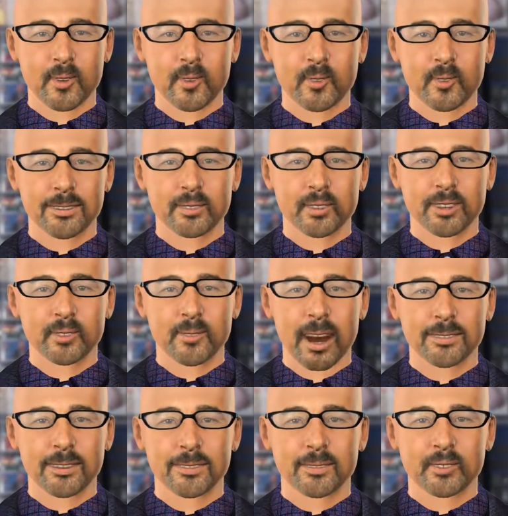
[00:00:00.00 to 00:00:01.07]
Earn an
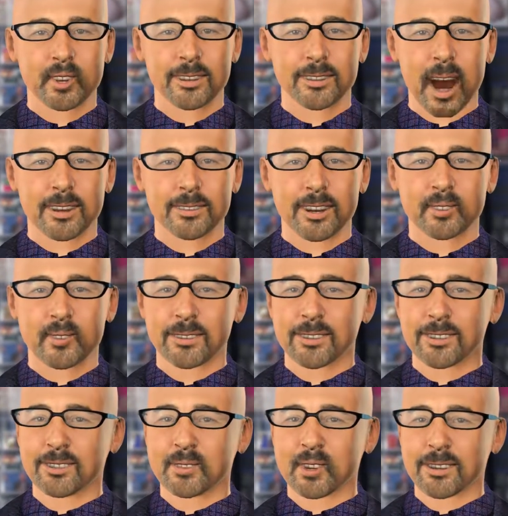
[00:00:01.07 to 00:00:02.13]
additional $15
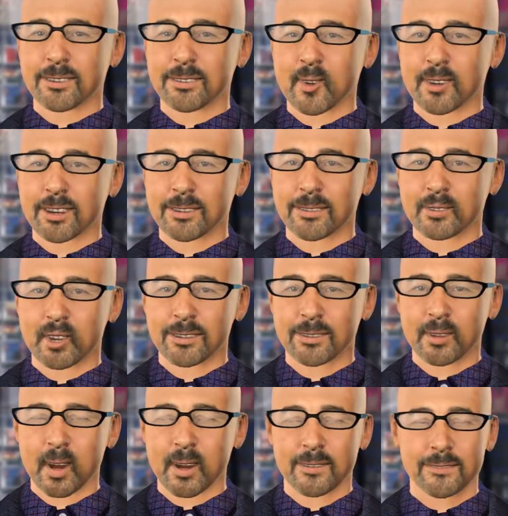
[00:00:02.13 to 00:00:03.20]
USD for each
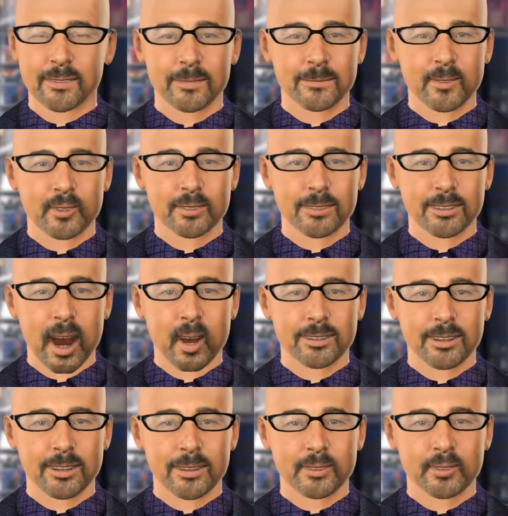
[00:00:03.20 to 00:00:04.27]
new account referred to
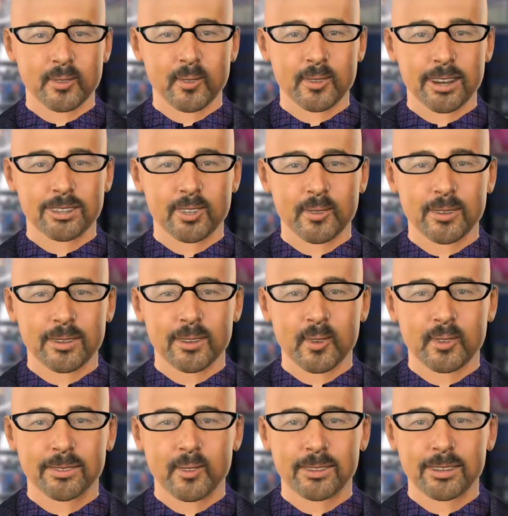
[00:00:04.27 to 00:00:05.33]
Binance, US.
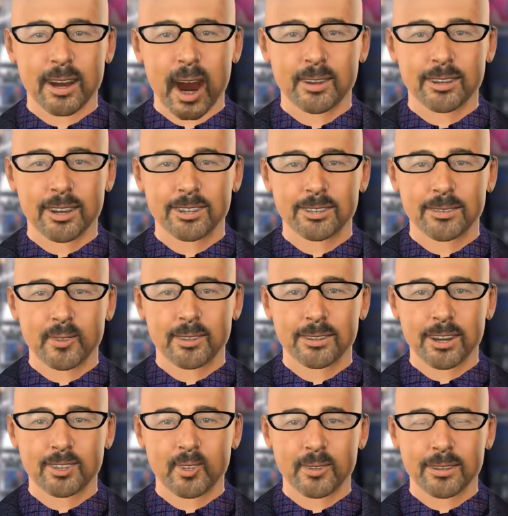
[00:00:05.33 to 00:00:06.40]
Refer to the Binance,
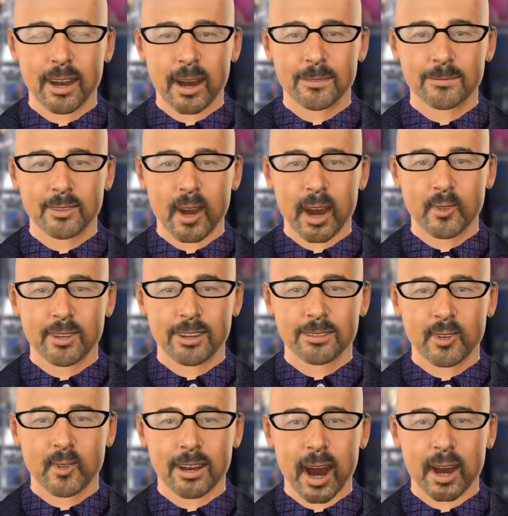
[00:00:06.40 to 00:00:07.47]
US referral
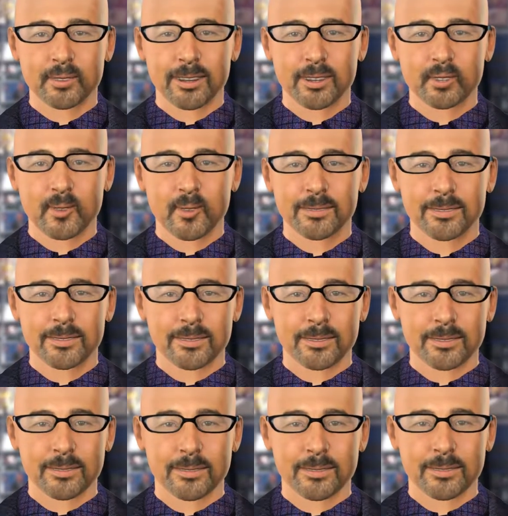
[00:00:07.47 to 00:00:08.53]
program for more details.
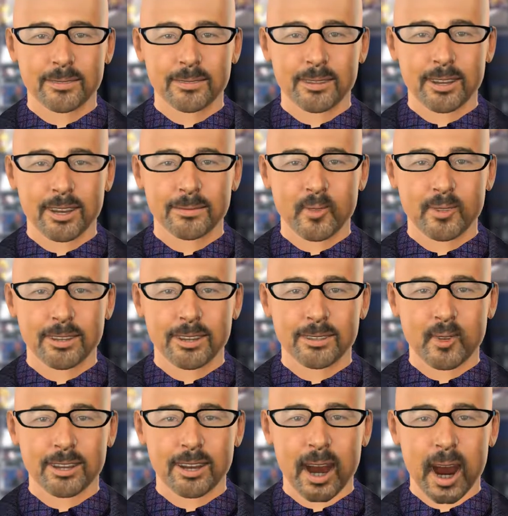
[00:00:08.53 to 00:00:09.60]
The
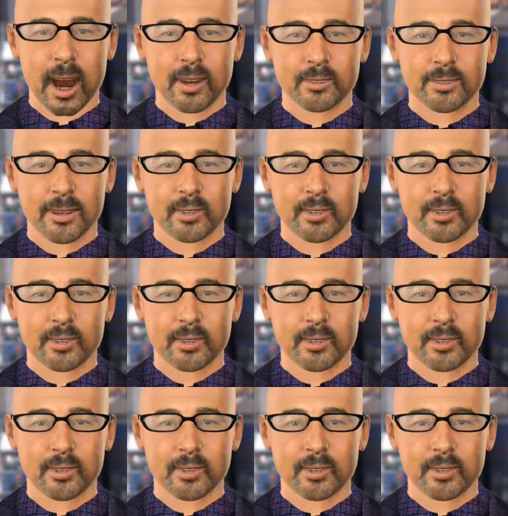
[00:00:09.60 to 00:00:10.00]
news release partner